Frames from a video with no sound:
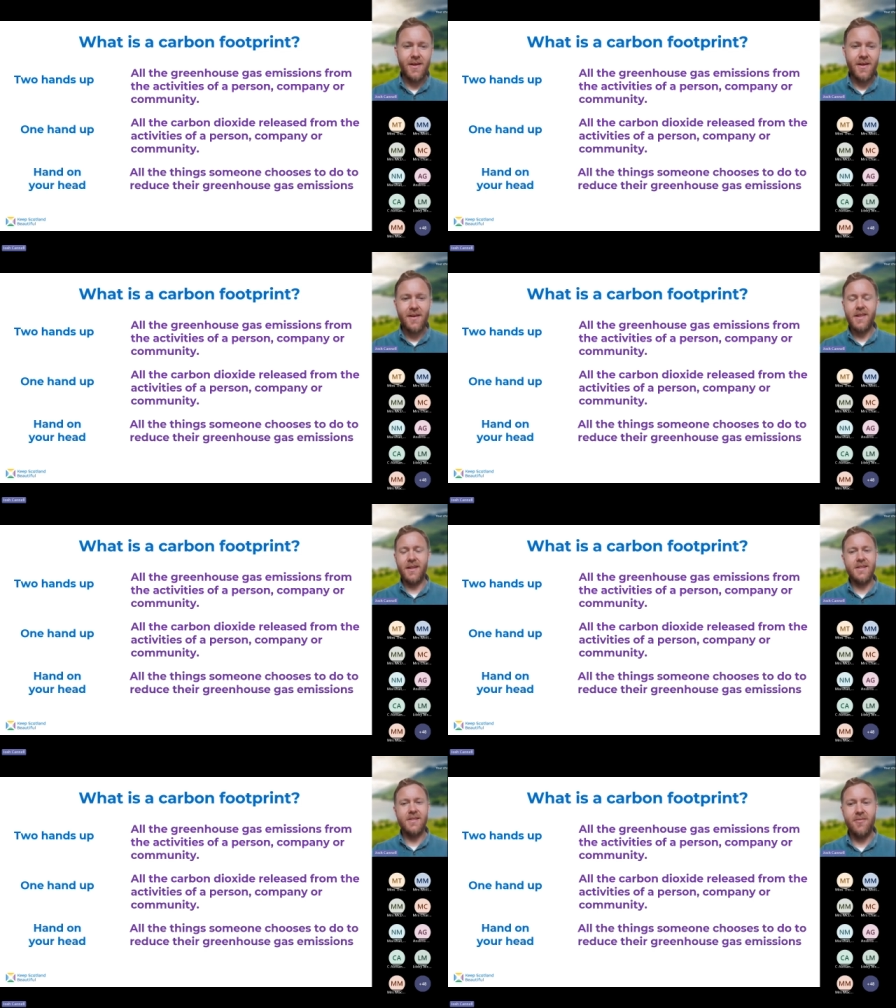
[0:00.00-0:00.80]
And I
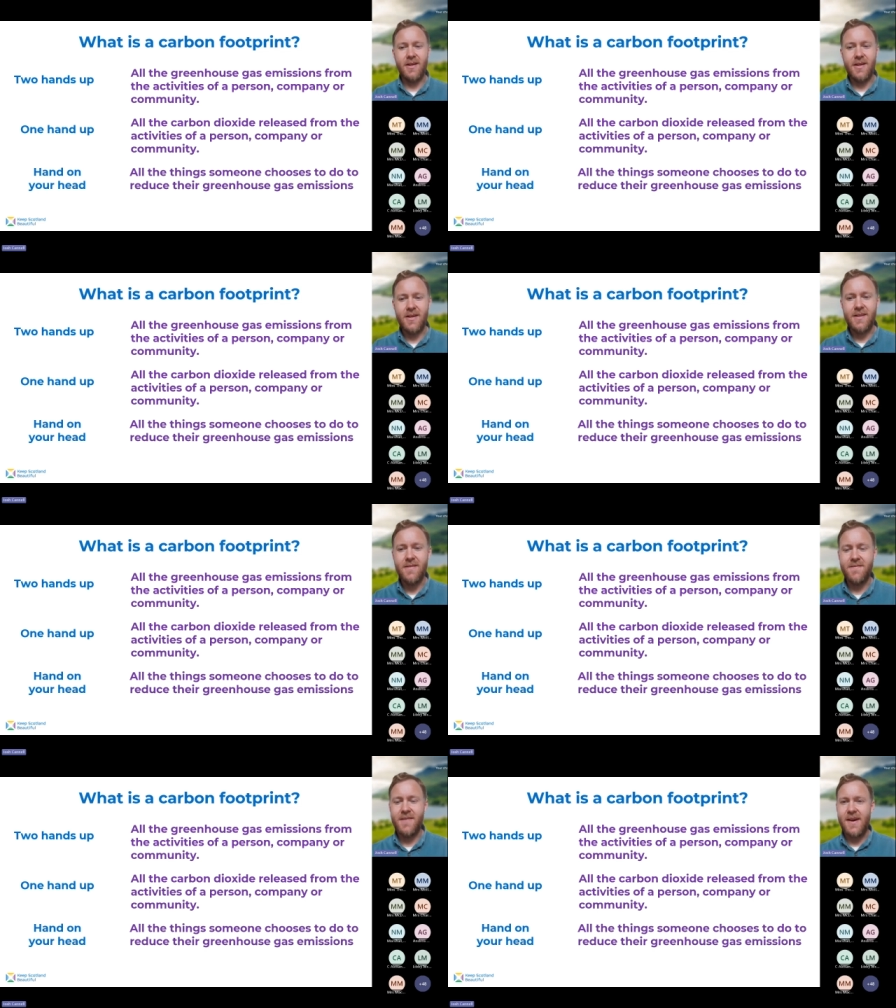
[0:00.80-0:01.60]
think that's a
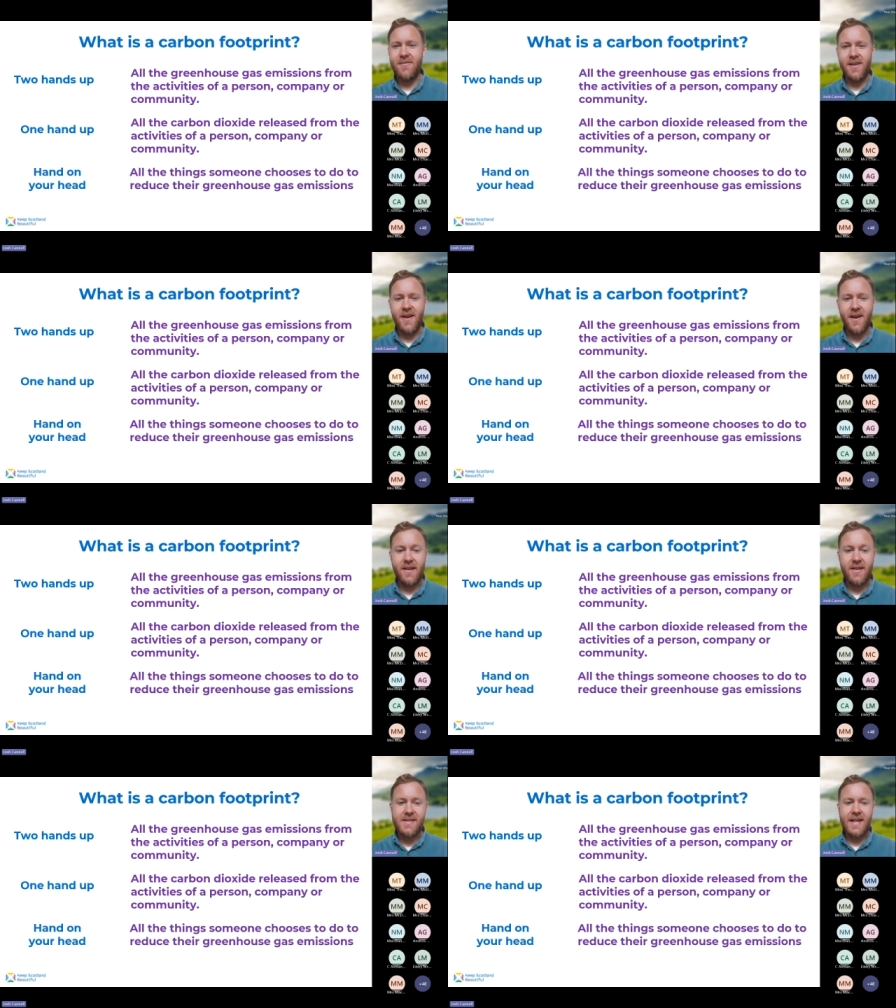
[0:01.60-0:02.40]
really fair and
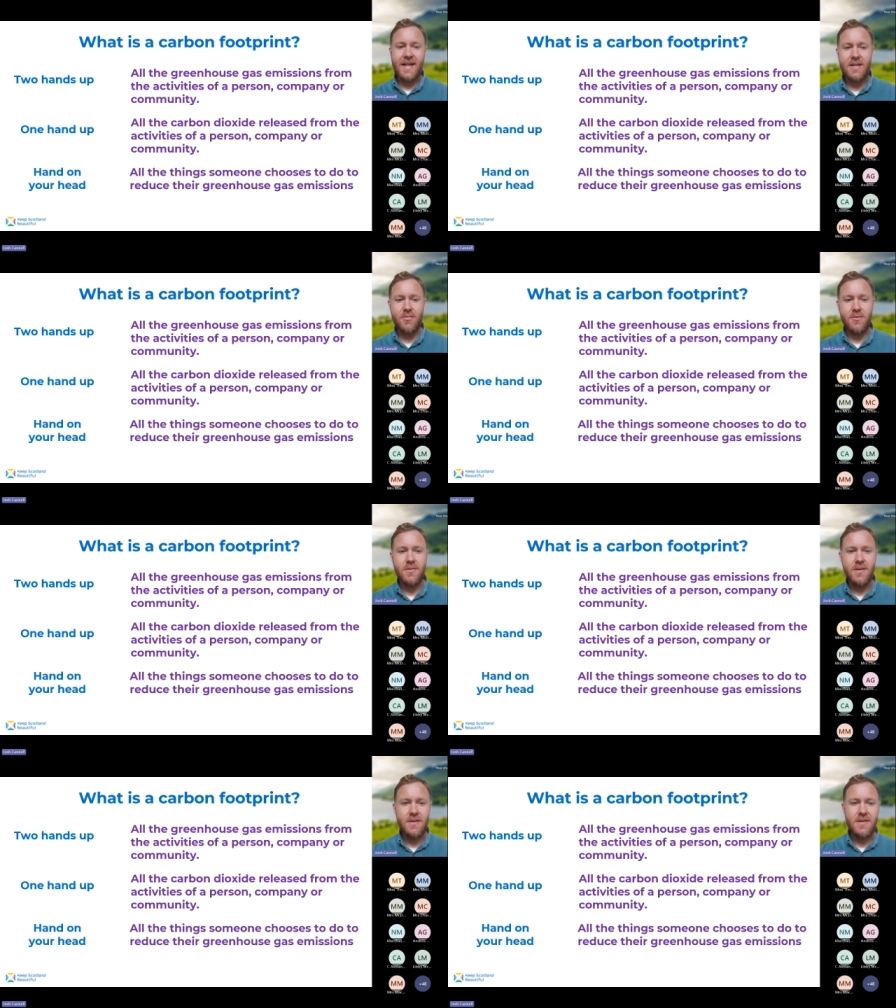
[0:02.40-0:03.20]

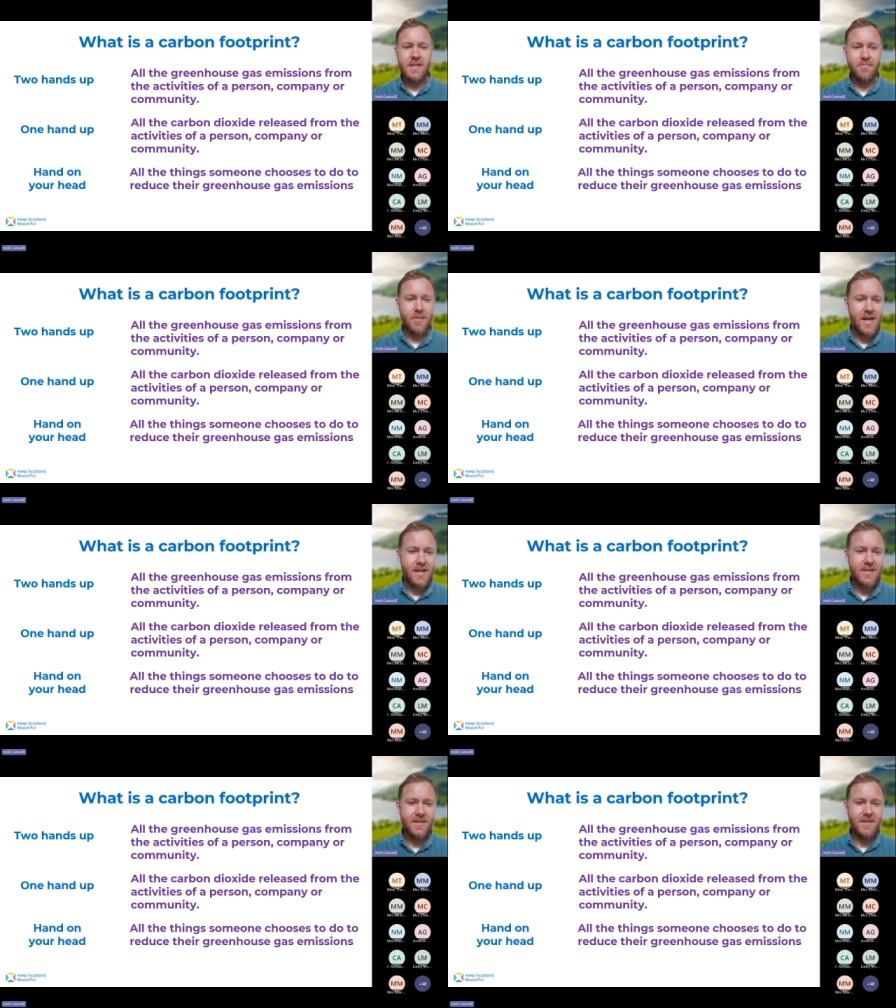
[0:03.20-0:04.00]
understandable
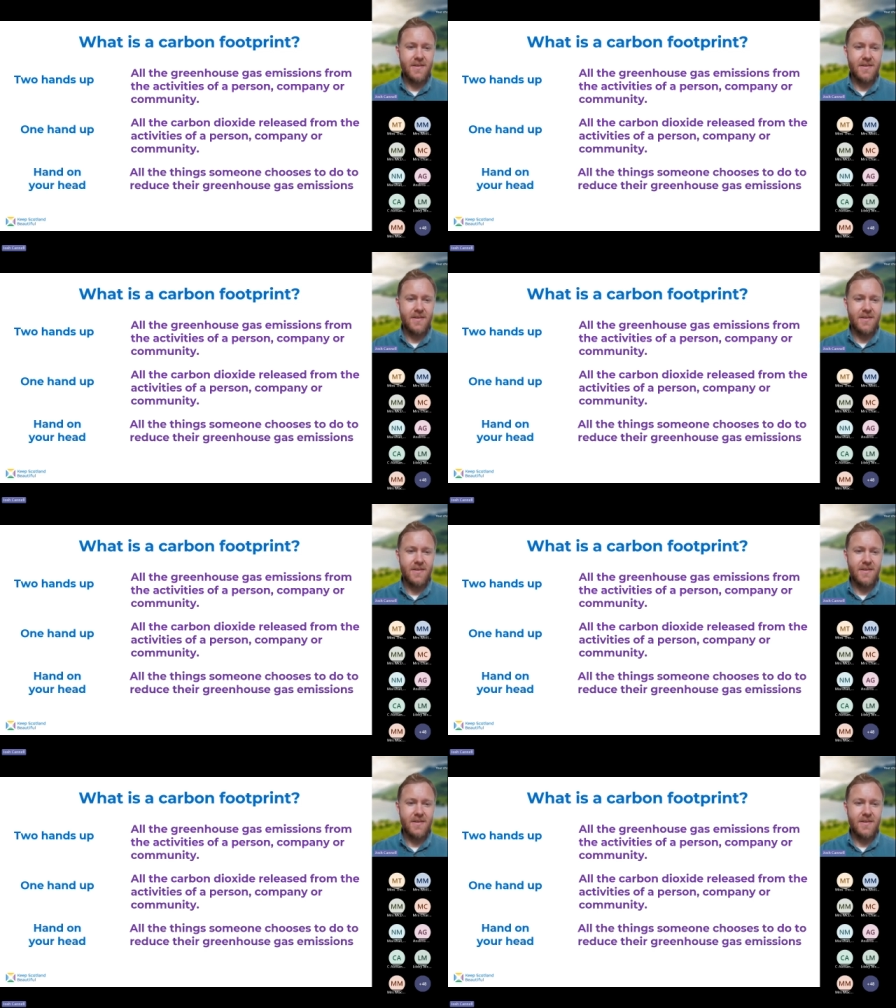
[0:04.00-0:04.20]
split.